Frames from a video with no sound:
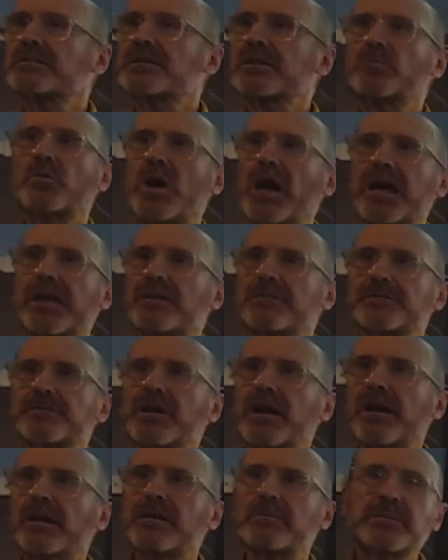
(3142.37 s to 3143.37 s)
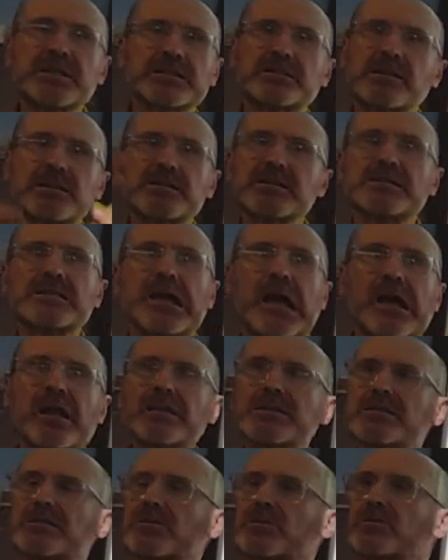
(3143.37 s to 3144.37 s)
the wife, Araminta,
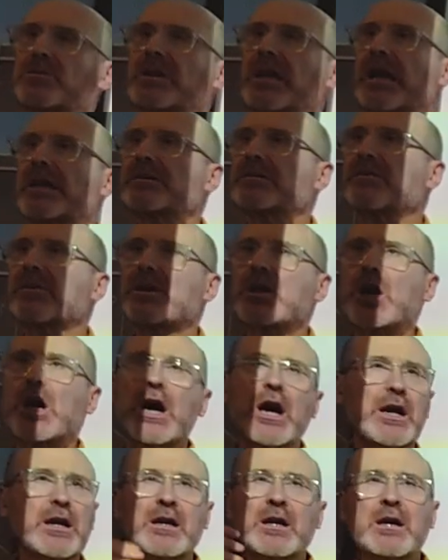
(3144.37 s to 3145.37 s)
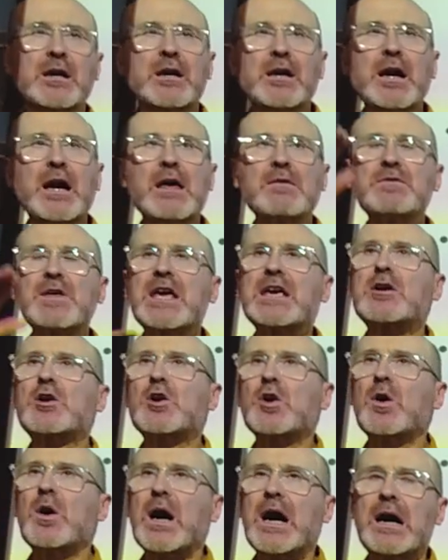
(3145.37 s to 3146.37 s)
decides to get on the car and they
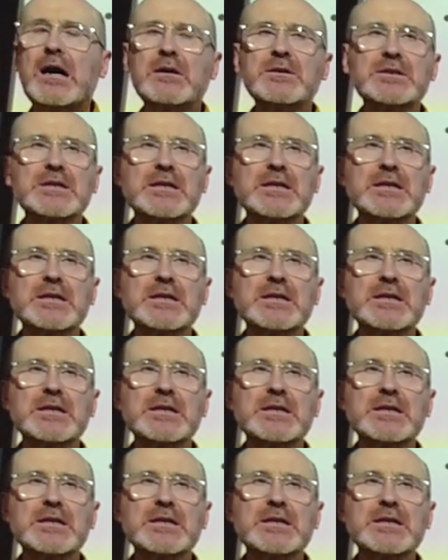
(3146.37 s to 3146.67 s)
go out